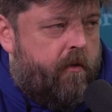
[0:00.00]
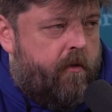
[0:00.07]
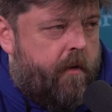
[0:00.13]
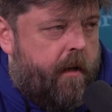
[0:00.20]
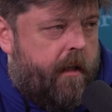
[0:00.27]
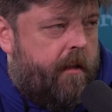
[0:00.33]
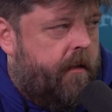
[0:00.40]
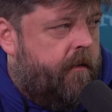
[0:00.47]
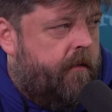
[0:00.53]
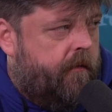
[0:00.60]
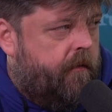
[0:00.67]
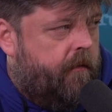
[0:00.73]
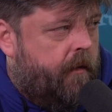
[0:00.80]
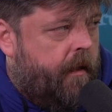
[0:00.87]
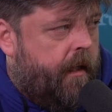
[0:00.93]
trainer,
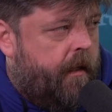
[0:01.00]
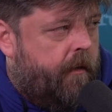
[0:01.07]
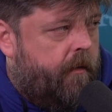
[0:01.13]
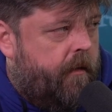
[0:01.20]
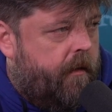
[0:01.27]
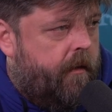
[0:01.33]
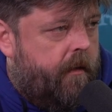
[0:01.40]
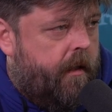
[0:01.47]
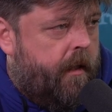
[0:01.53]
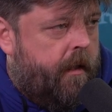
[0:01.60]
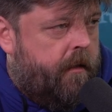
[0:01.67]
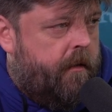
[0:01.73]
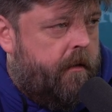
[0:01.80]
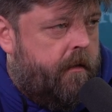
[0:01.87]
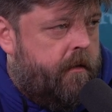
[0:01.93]

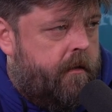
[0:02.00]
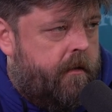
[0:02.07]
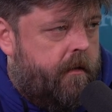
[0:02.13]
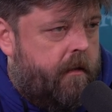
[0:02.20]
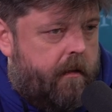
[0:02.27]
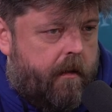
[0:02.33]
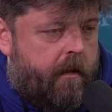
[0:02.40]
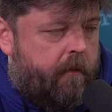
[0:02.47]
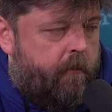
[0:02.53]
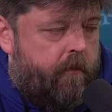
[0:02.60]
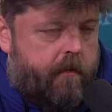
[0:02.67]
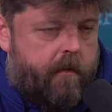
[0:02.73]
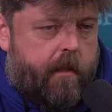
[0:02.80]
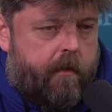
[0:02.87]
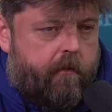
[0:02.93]
and I would say,